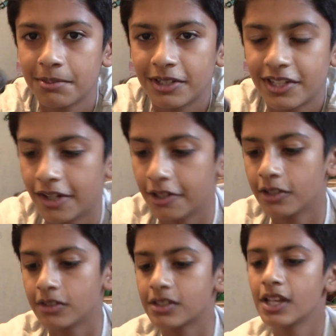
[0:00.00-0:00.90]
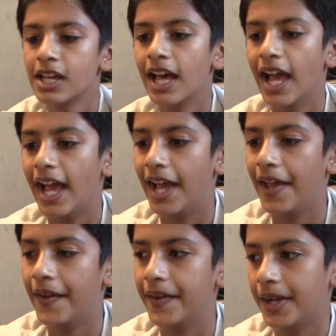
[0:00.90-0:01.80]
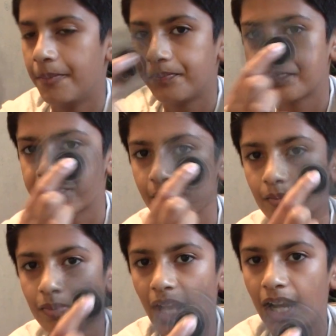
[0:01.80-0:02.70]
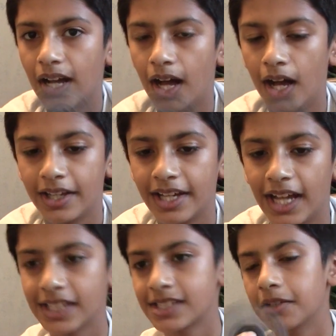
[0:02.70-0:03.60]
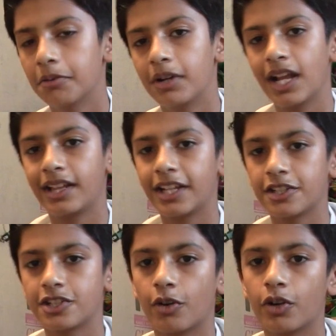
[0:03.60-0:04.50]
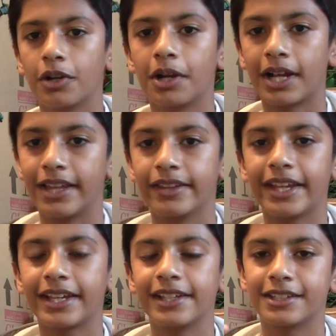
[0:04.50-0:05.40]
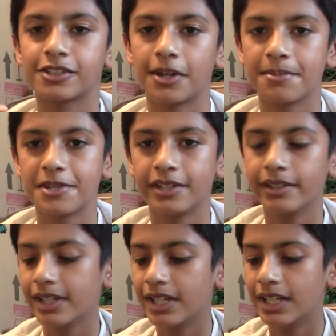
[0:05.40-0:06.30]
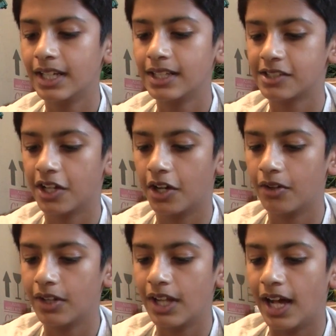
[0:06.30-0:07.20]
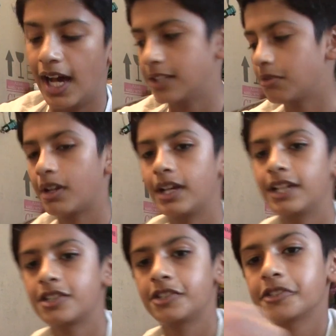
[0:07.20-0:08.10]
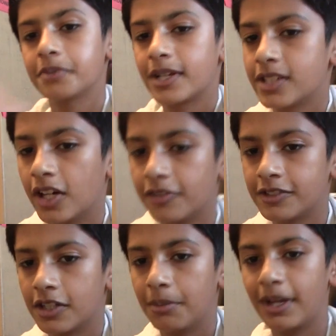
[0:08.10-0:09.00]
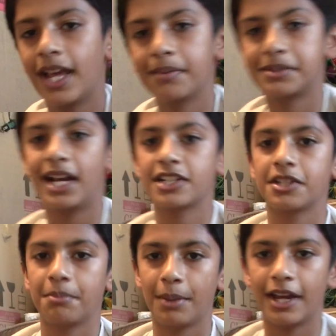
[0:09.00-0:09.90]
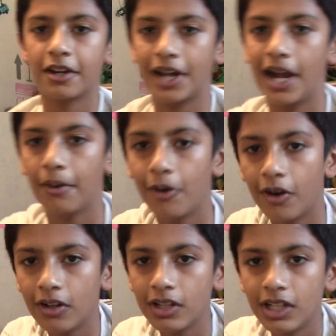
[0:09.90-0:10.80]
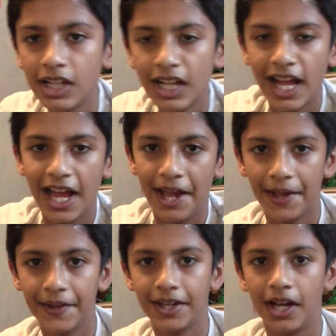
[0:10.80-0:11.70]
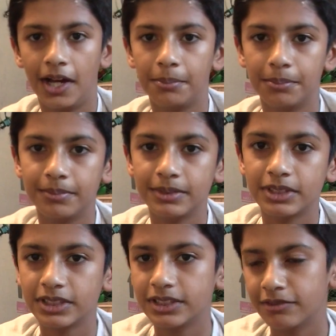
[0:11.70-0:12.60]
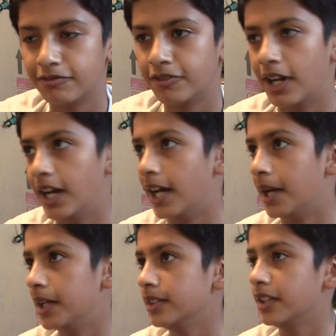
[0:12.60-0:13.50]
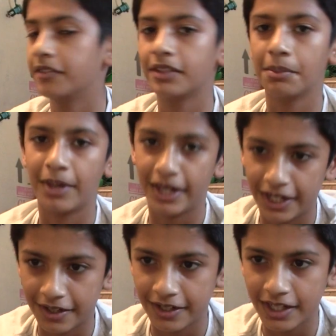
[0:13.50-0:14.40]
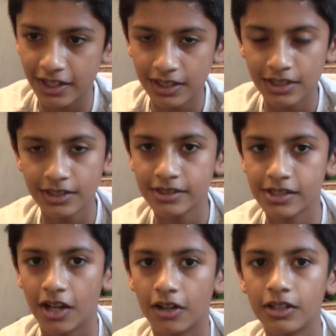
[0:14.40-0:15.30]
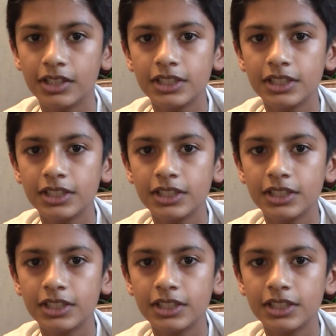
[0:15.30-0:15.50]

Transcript: materials, and uh, yeah, this is the one I think you should order. Again, link in description. So I just want to introduce myself. So my name is actually Meher Atwal, and um, I live in the Bay Area. So